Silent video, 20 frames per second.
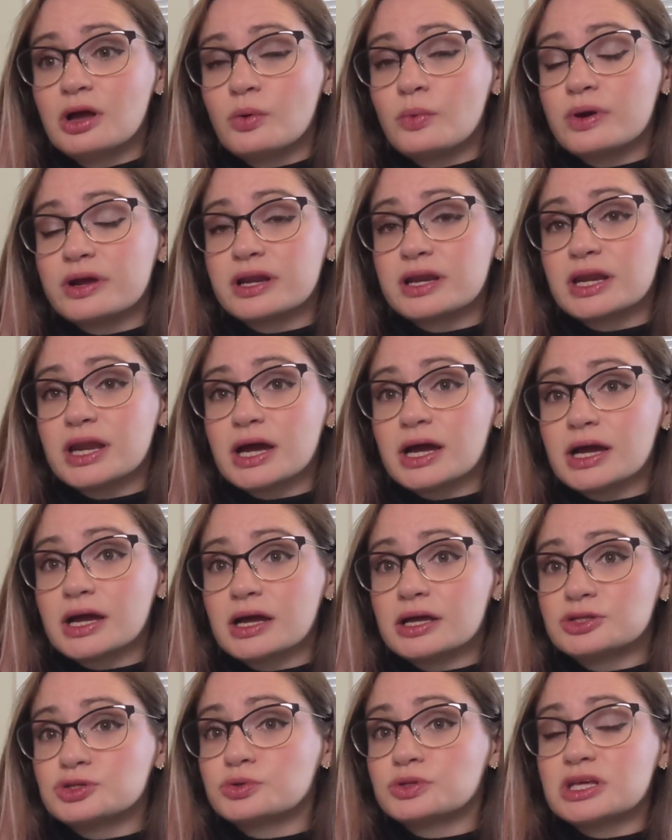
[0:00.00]
when,
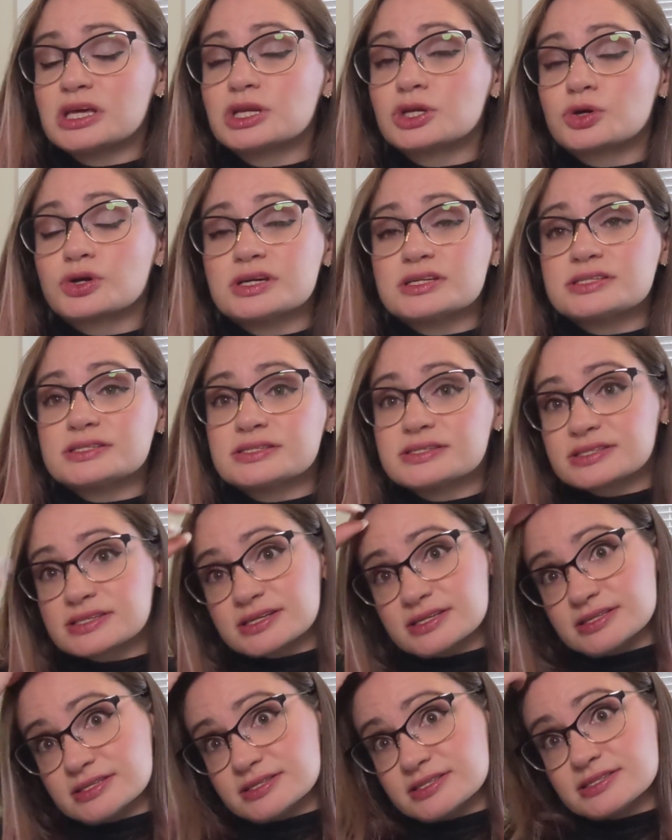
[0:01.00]
doing the increases,
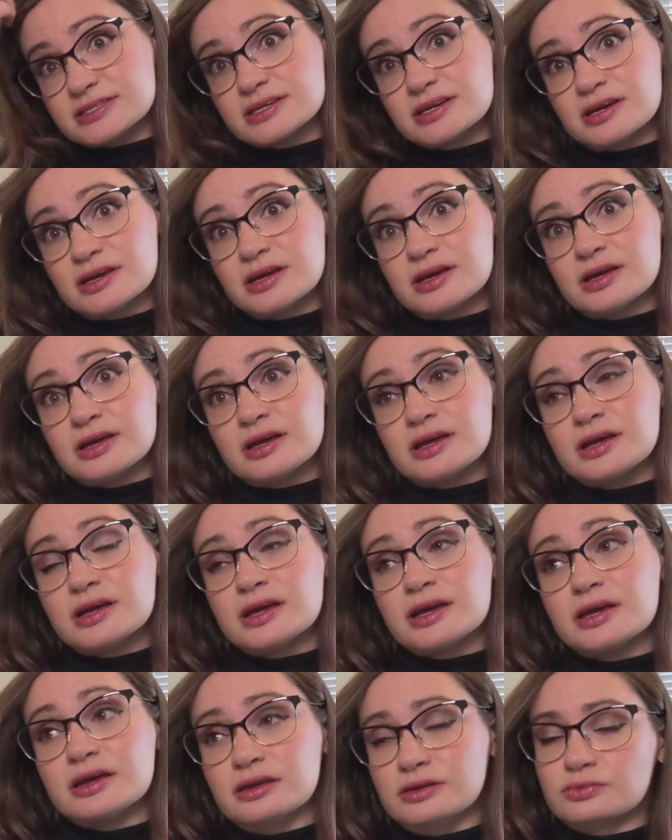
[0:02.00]
because
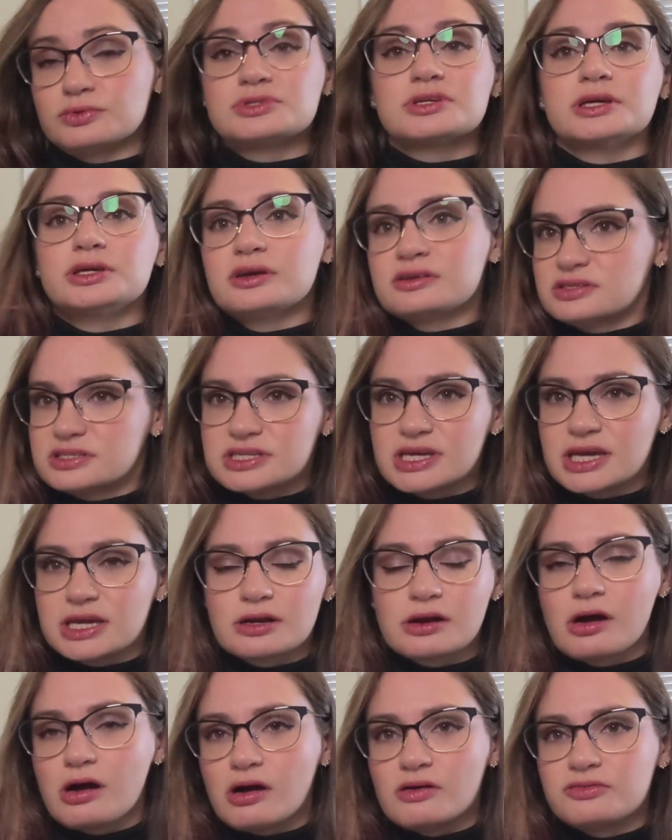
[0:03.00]
it was like you had to take
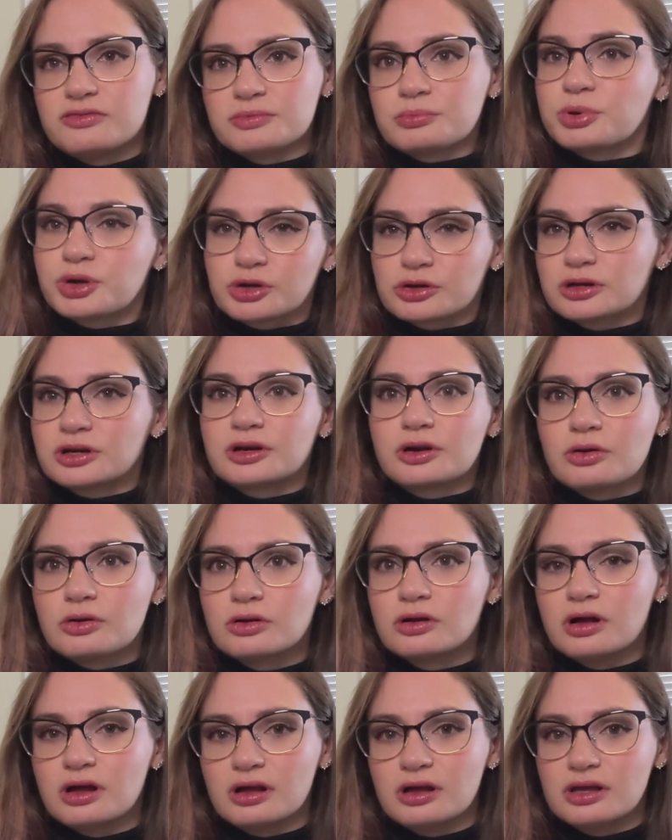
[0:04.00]
it off and put it on
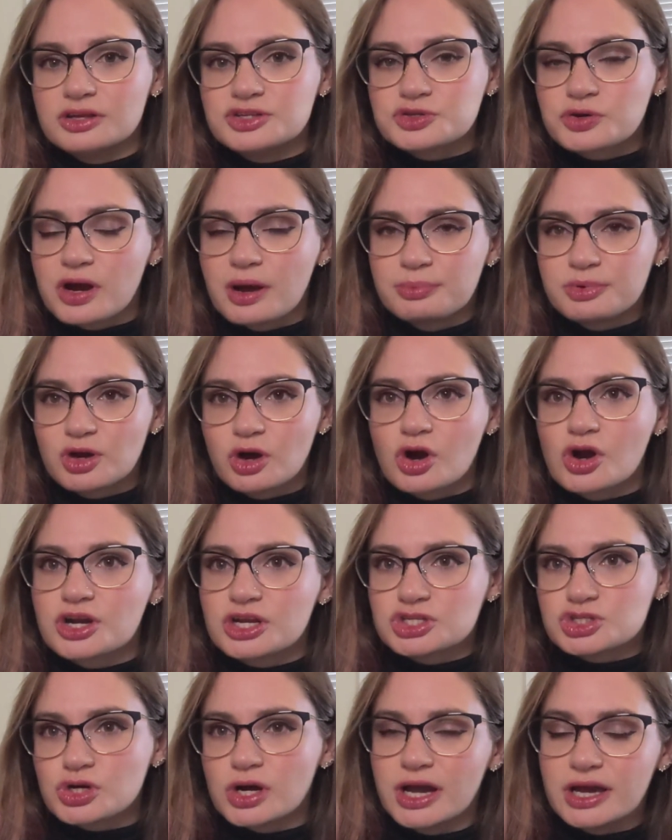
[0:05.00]
scrap yarn
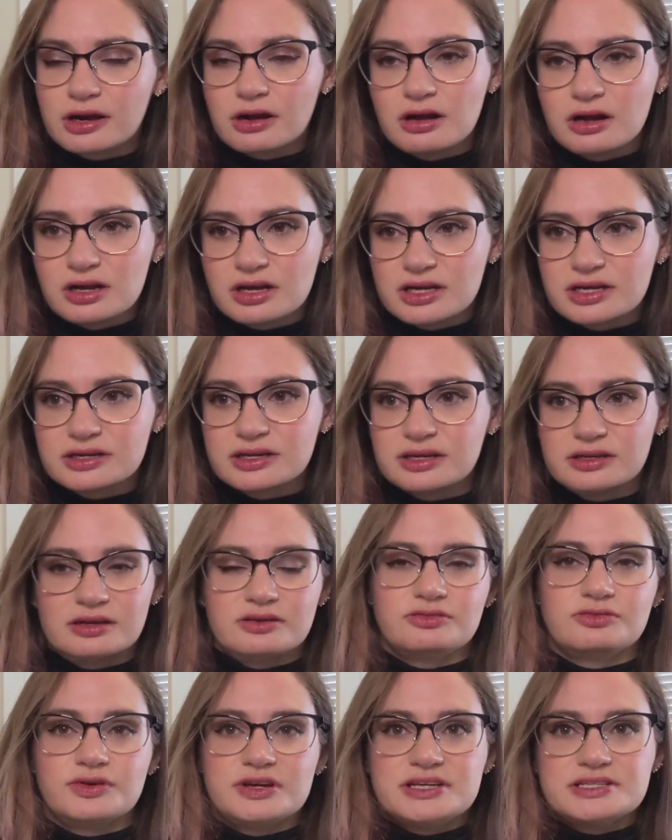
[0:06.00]
and try it on. And I
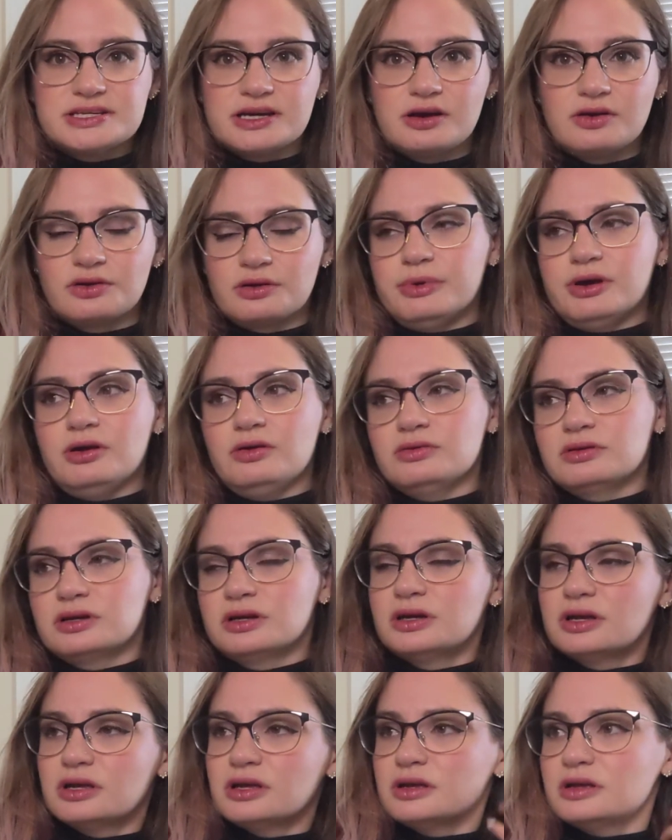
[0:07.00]
freaked out about,
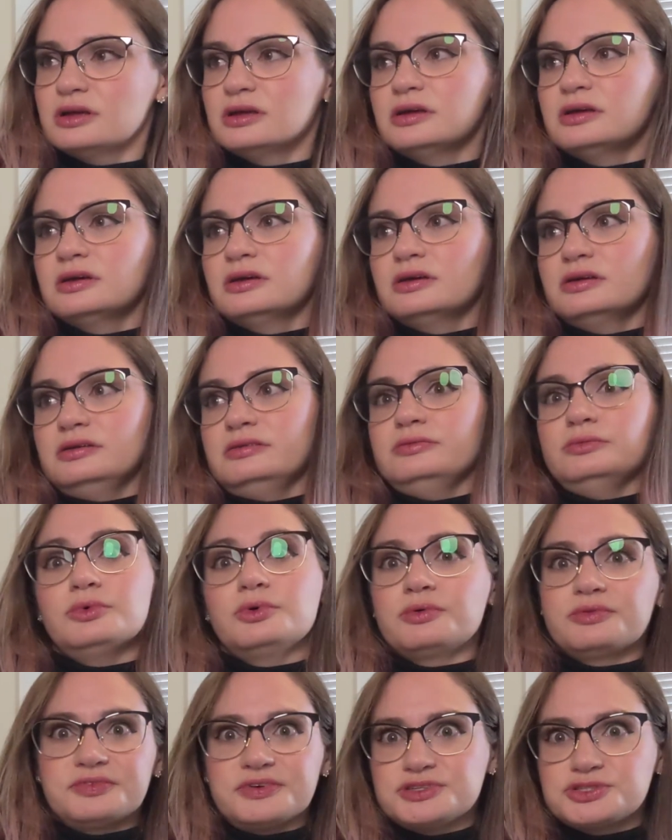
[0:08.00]

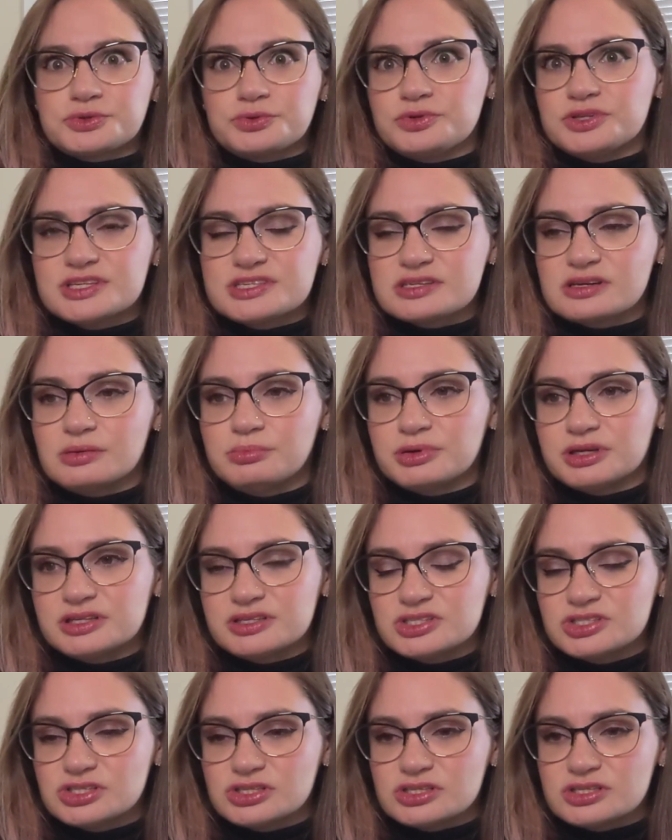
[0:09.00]
well, if I screw this up and
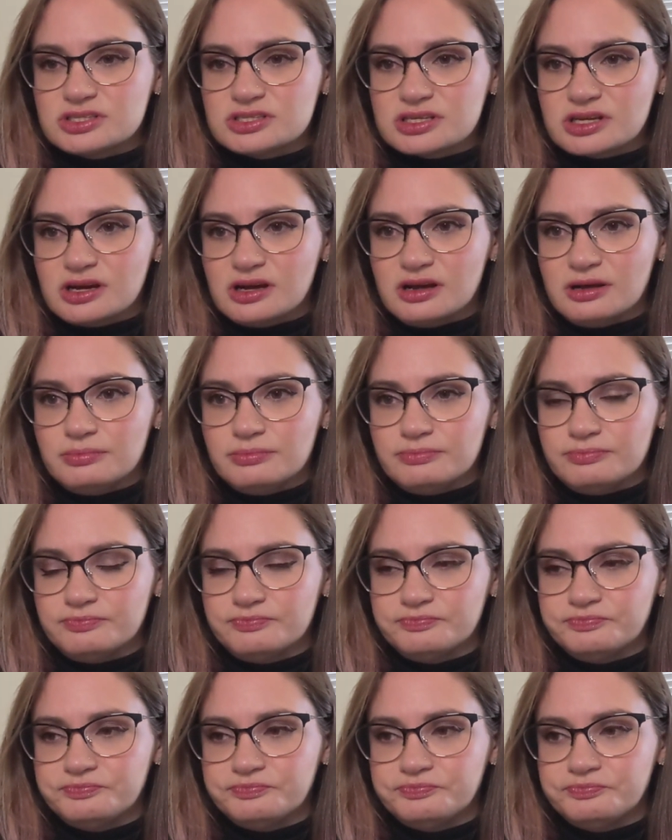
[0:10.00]
it's just, I'm